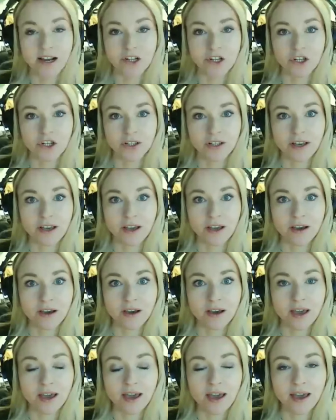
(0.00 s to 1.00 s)
actually,
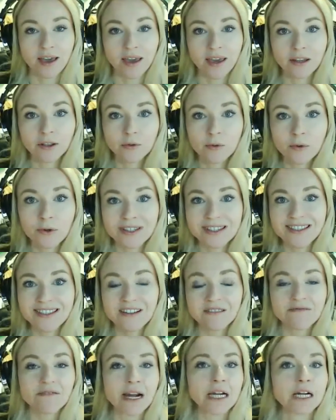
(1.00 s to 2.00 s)
it was
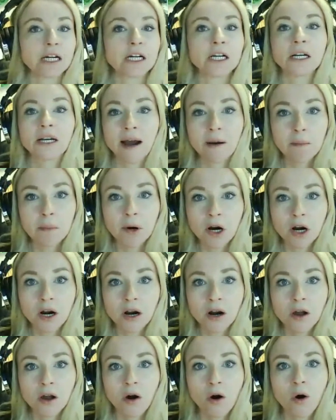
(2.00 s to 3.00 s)
the record
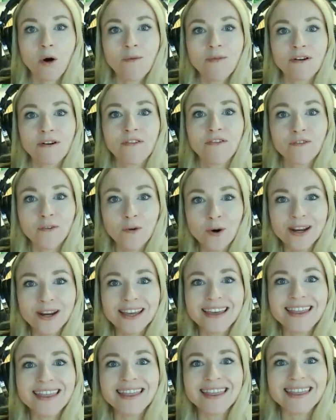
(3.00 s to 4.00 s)
number over
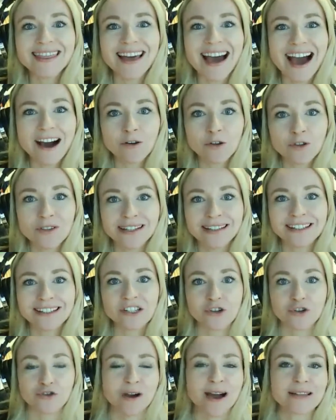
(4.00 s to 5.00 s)
40 thousand
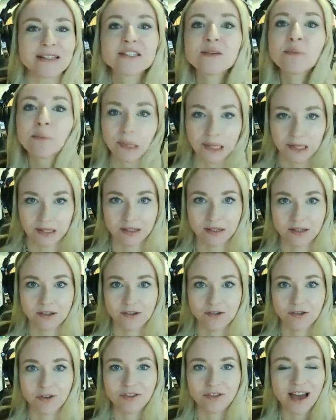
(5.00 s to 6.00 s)

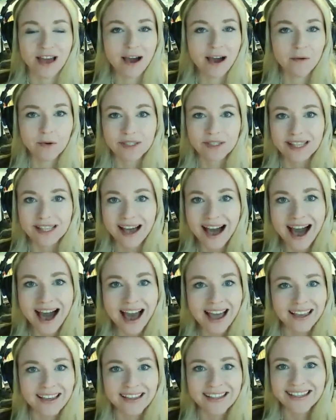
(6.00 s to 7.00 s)
transplants. So that was mm.
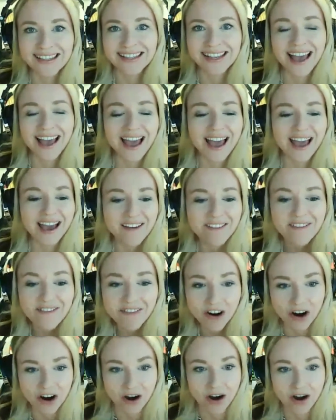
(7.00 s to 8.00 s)
highest
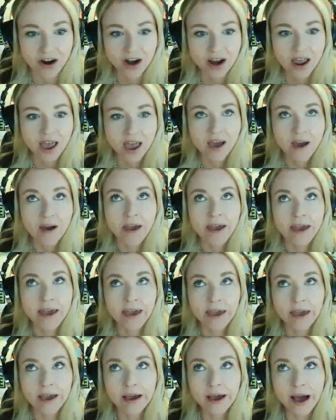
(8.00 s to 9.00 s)
ever.
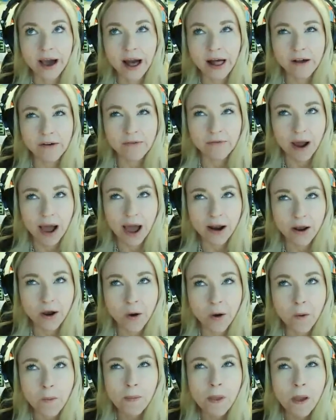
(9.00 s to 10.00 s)
In
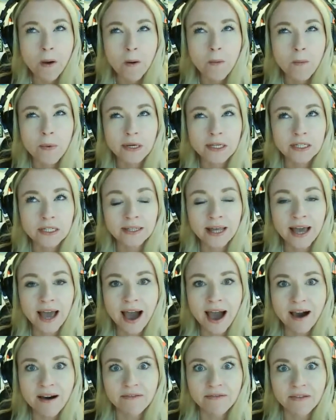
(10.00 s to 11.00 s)
Colorado, we didn't
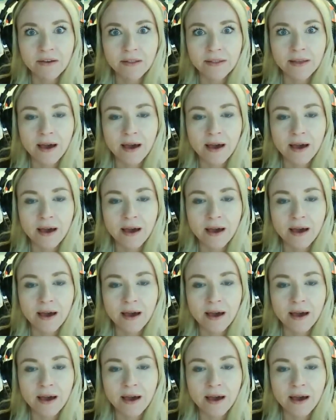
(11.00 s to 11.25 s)
have